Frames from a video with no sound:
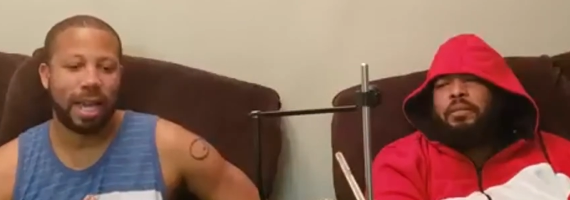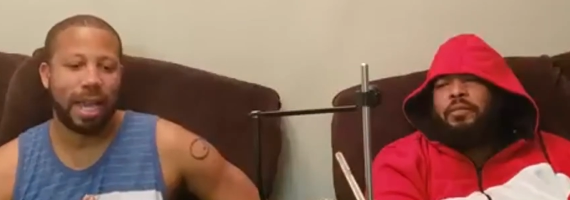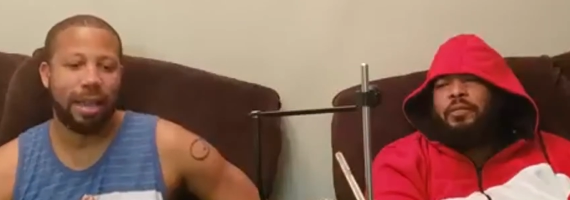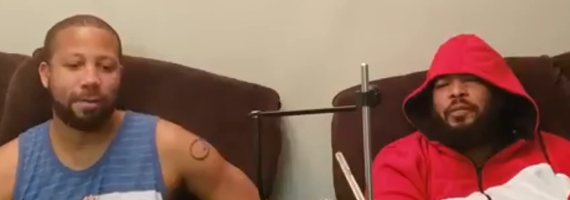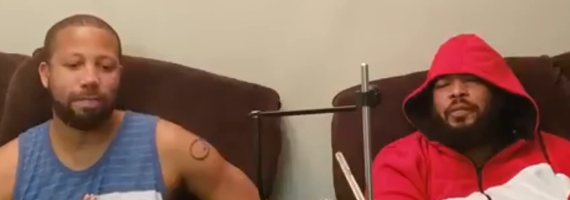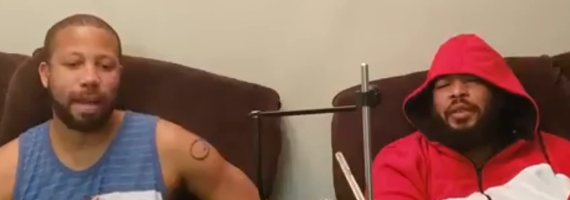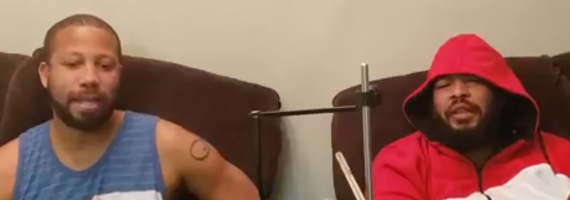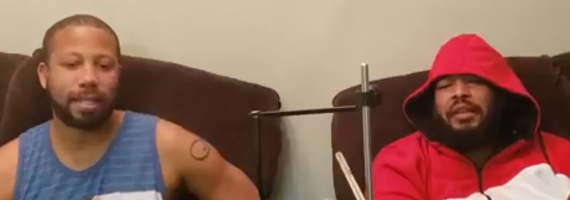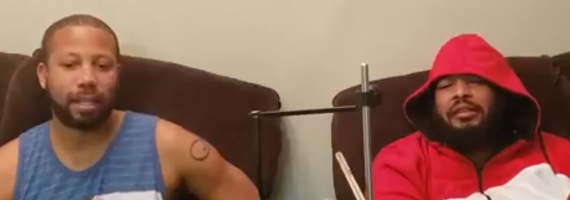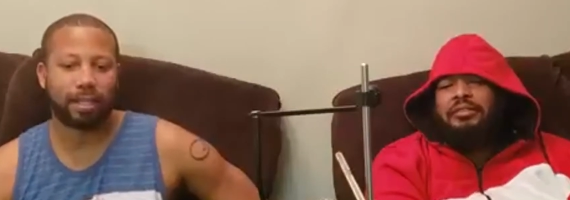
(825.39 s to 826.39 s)
Speaker 1: And he was
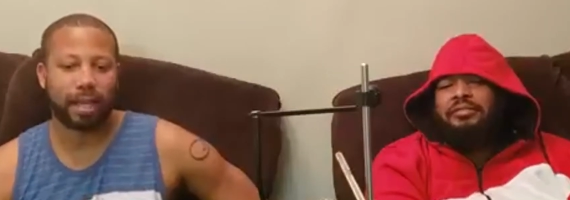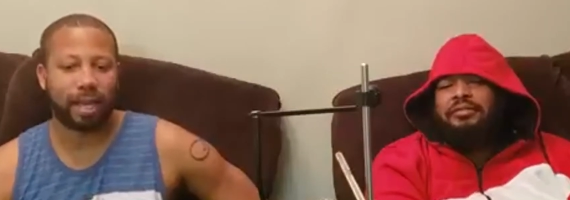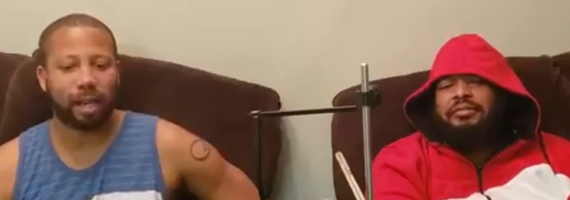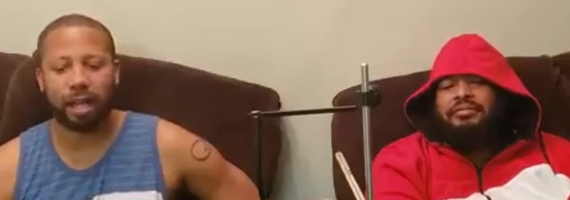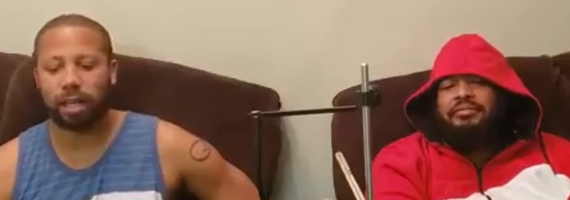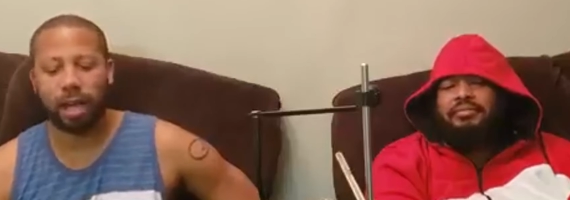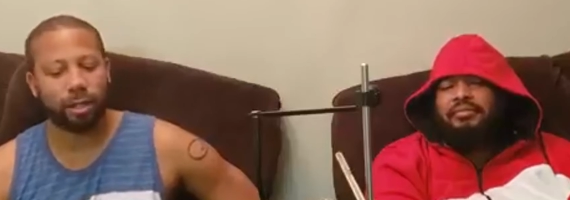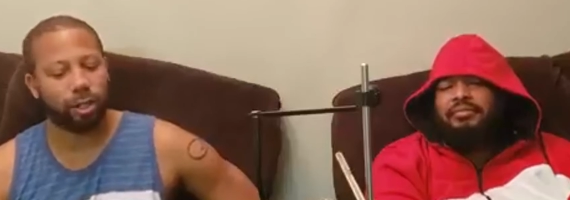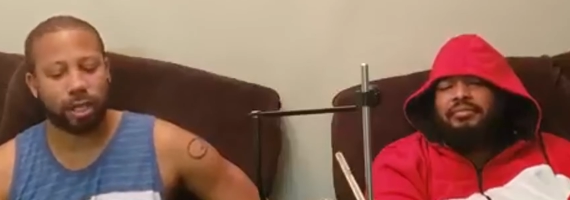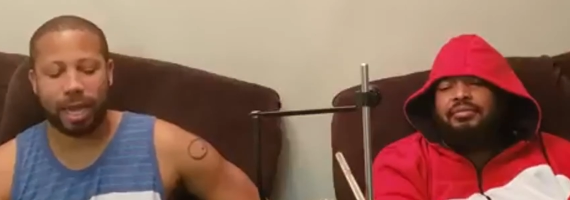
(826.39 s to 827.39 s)
basically saying, like, yeah,
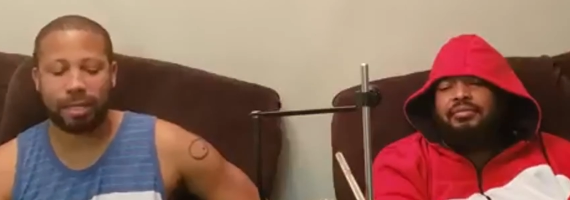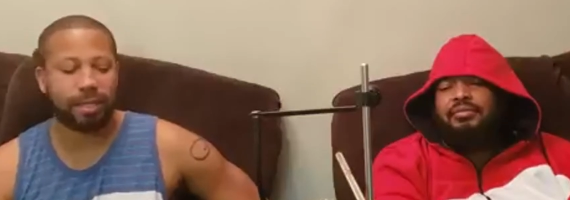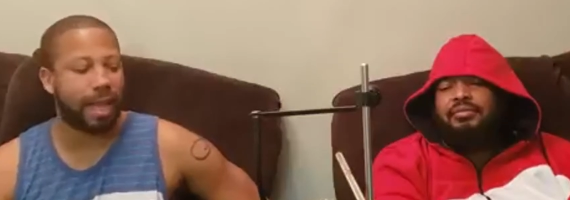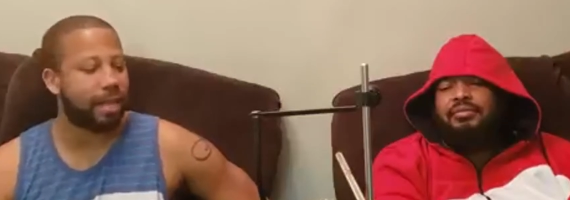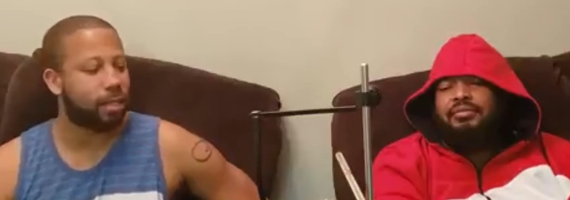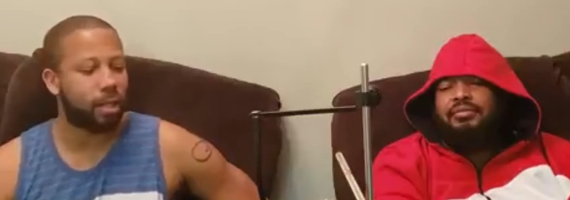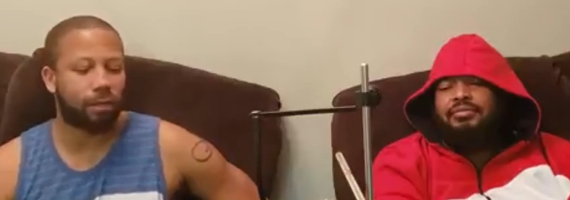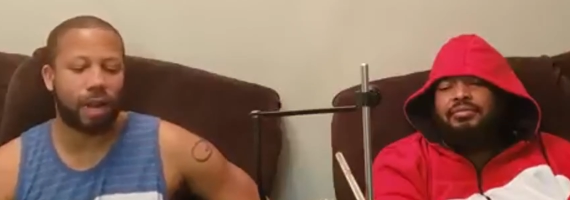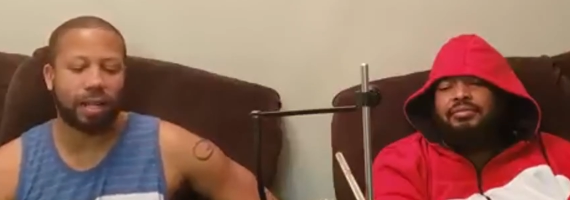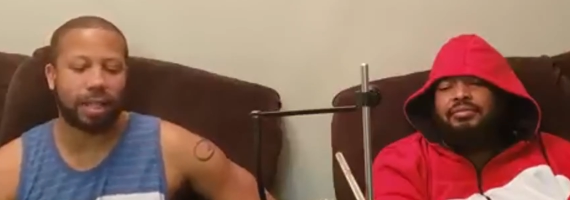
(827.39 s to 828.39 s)
I just can't stand
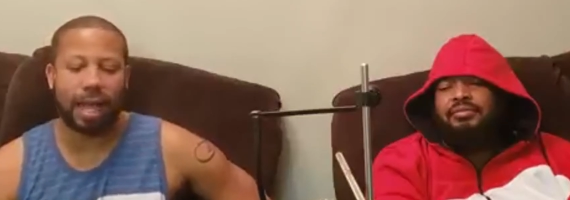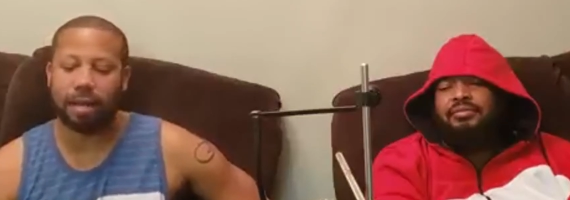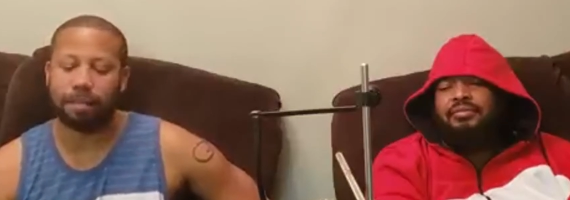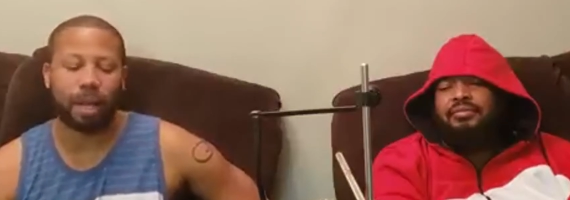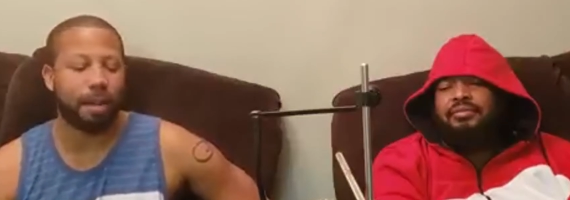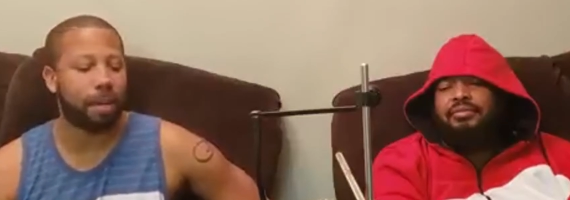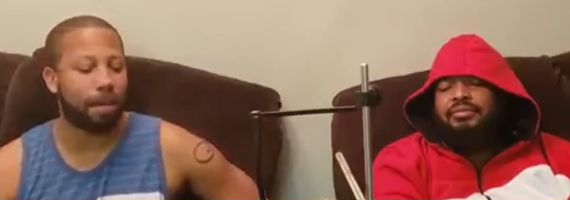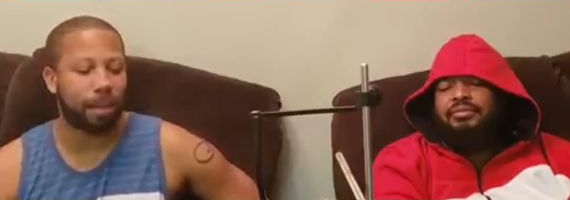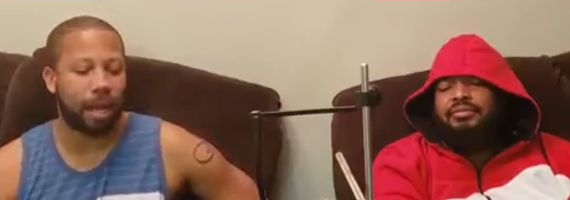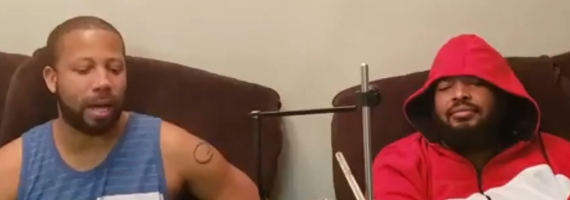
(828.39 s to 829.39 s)
stuff like that and blah,
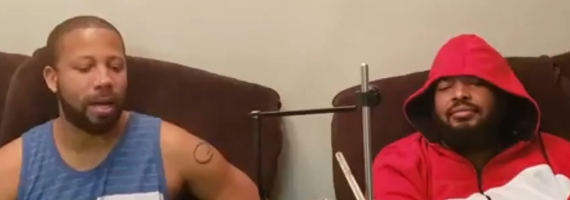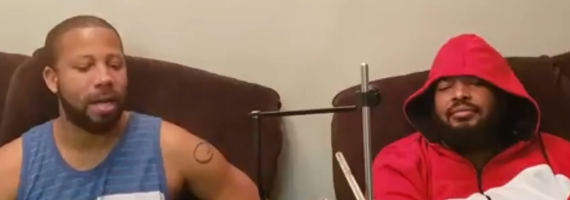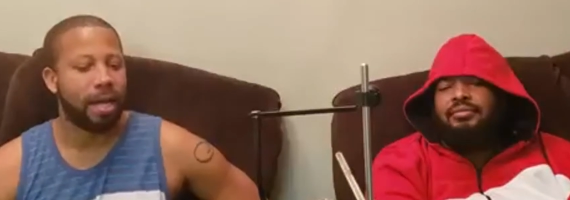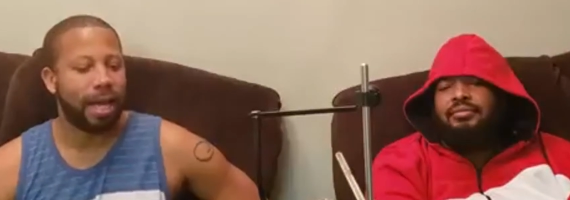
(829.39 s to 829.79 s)
blah, blah.